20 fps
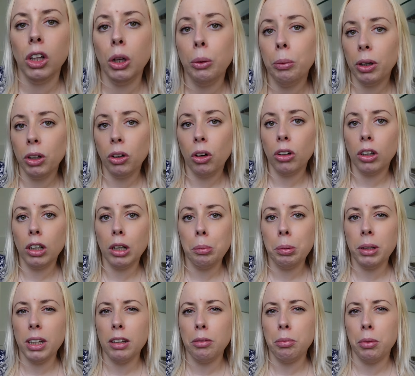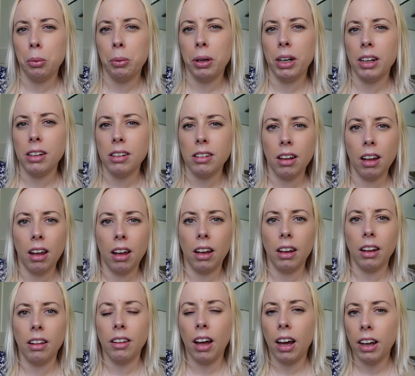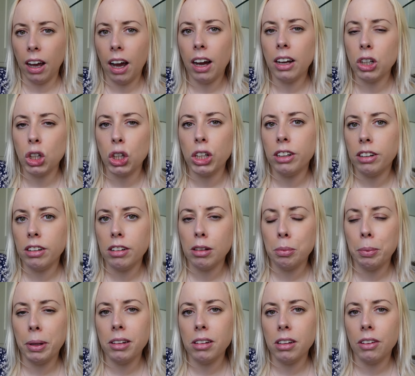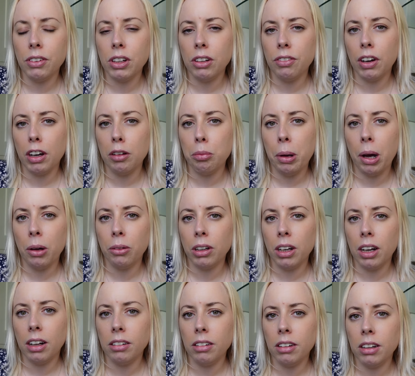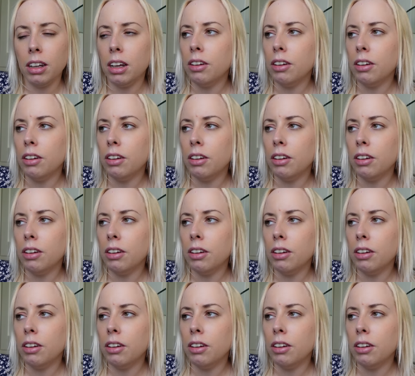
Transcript: You are not gonna believe me when I say that I actually didn't spend £75 in Aldi.